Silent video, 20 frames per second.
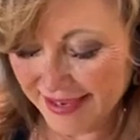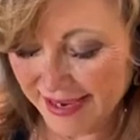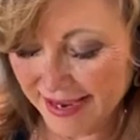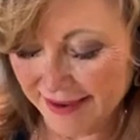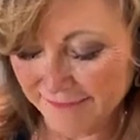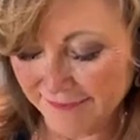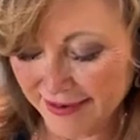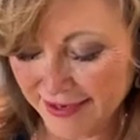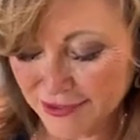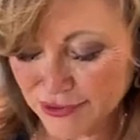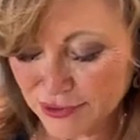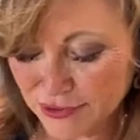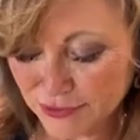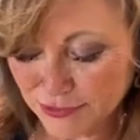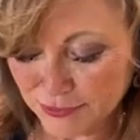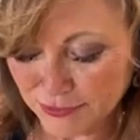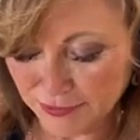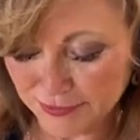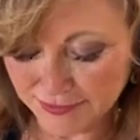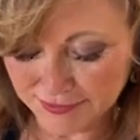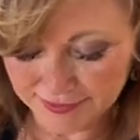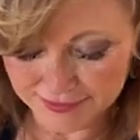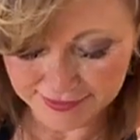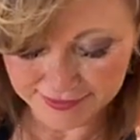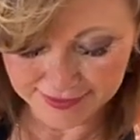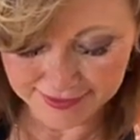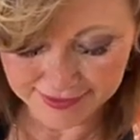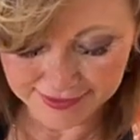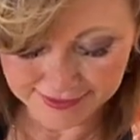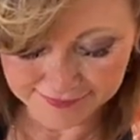Yeah, I do.
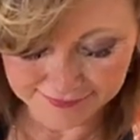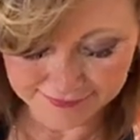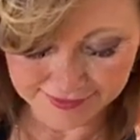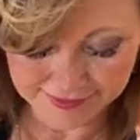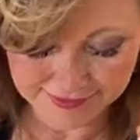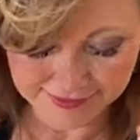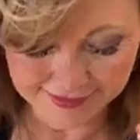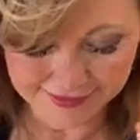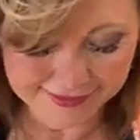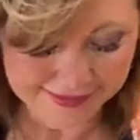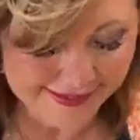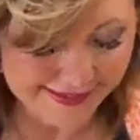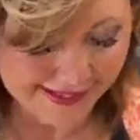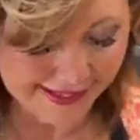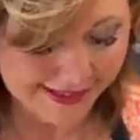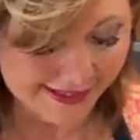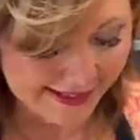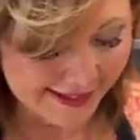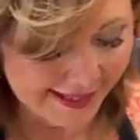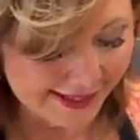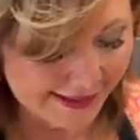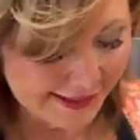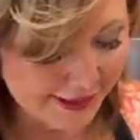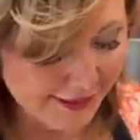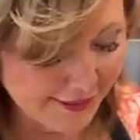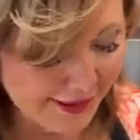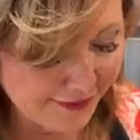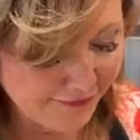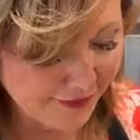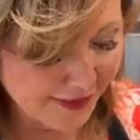It's like, can
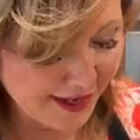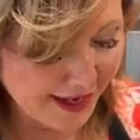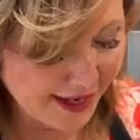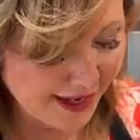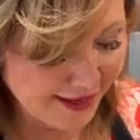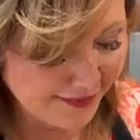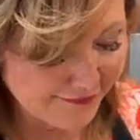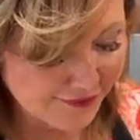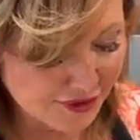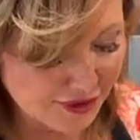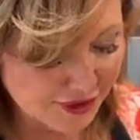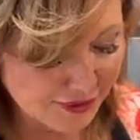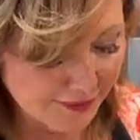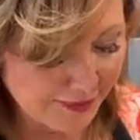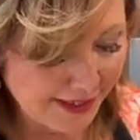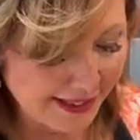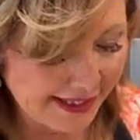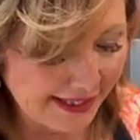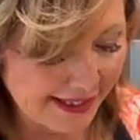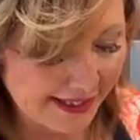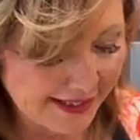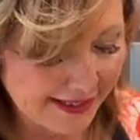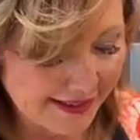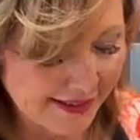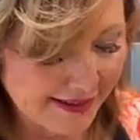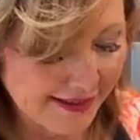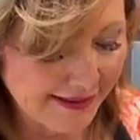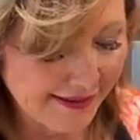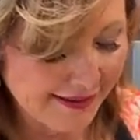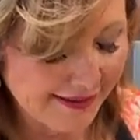you ever have too many?
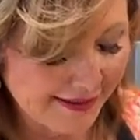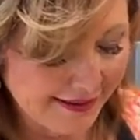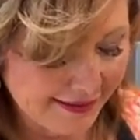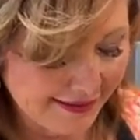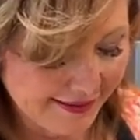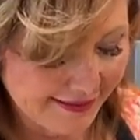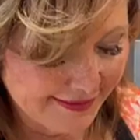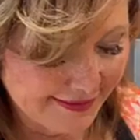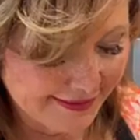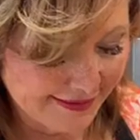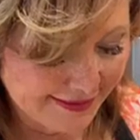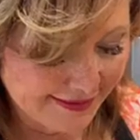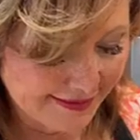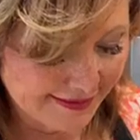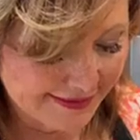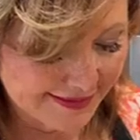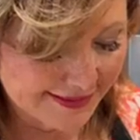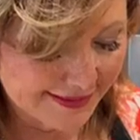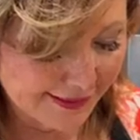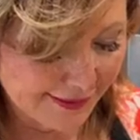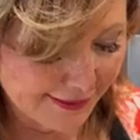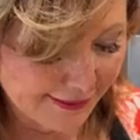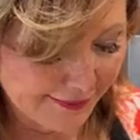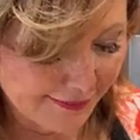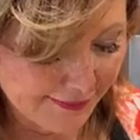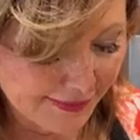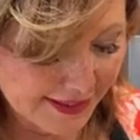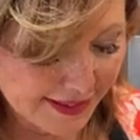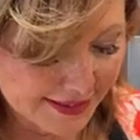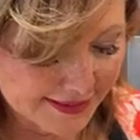
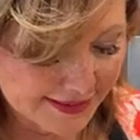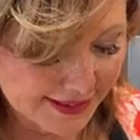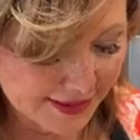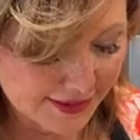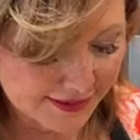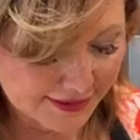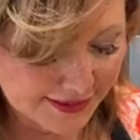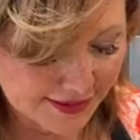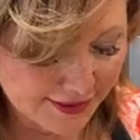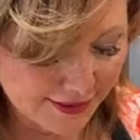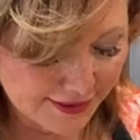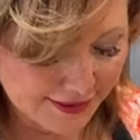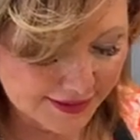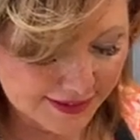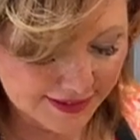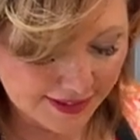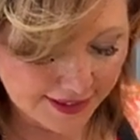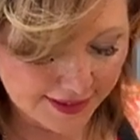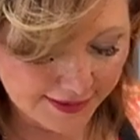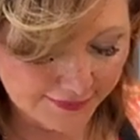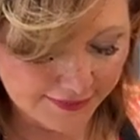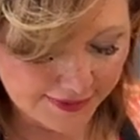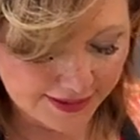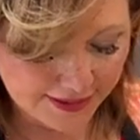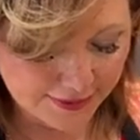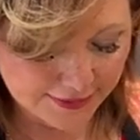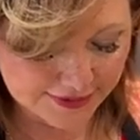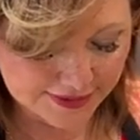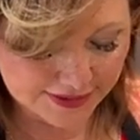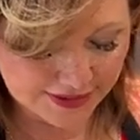So because I use it all the time,
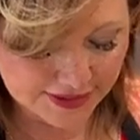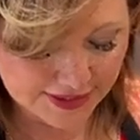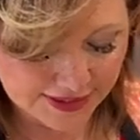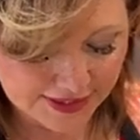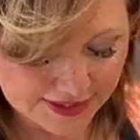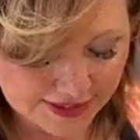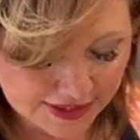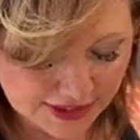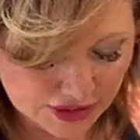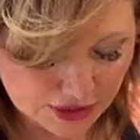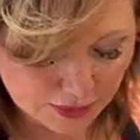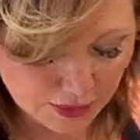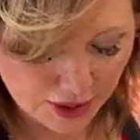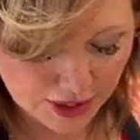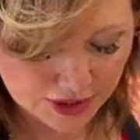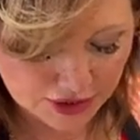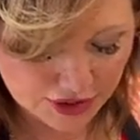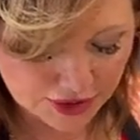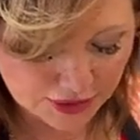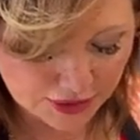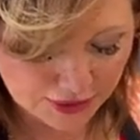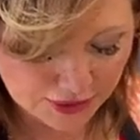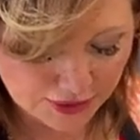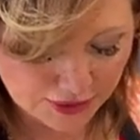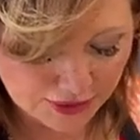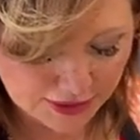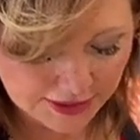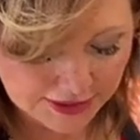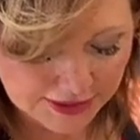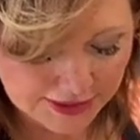it goes into the
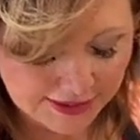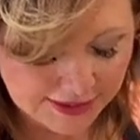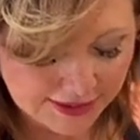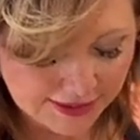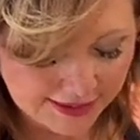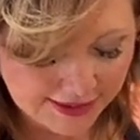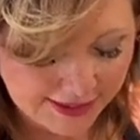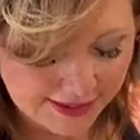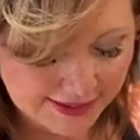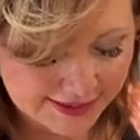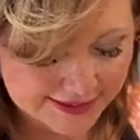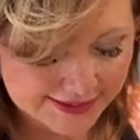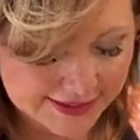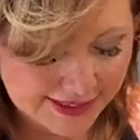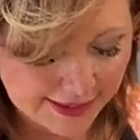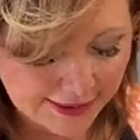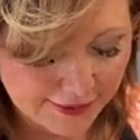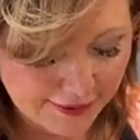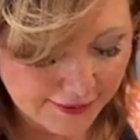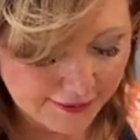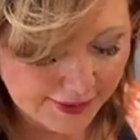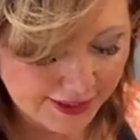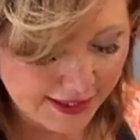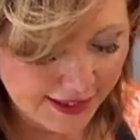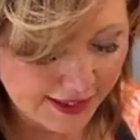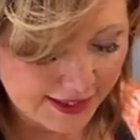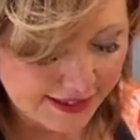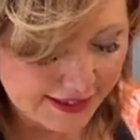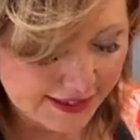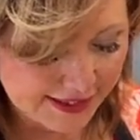dishwasher, and it's like,
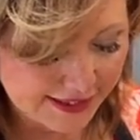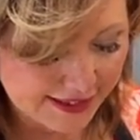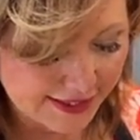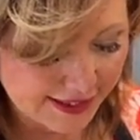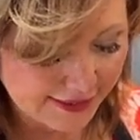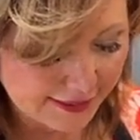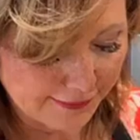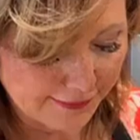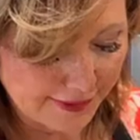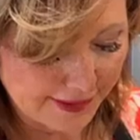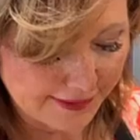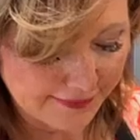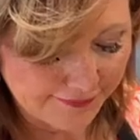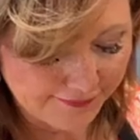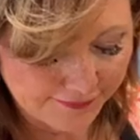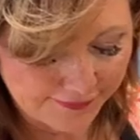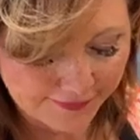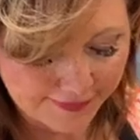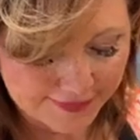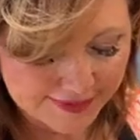okay, I need another one.